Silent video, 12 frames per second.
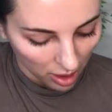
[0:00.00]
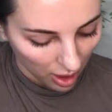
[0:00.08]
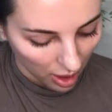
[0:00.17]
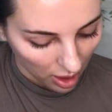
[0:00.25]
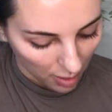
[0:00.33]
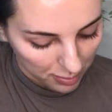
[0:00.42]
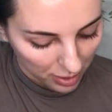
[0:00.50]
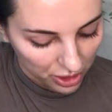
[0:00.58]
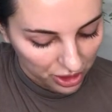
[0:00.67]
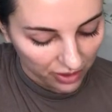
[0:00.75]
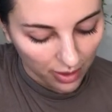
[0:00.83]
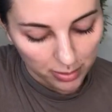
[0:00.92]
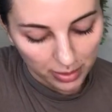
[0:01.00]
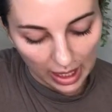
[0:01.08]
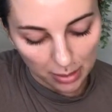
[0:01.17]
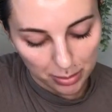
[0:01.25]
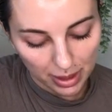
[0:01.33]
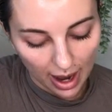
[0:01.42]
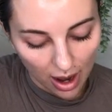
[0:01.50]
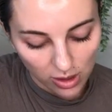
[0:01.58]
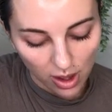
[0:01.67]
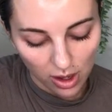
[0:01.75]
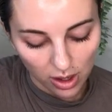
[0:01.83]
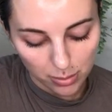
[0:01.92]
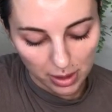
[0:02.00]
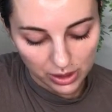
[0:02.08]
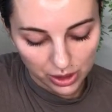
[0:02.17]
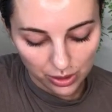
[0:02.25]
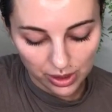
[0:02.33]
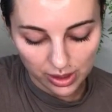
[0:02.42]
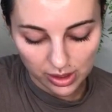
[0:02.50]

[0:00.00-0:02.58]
Um, not sure if I'm late, but how long must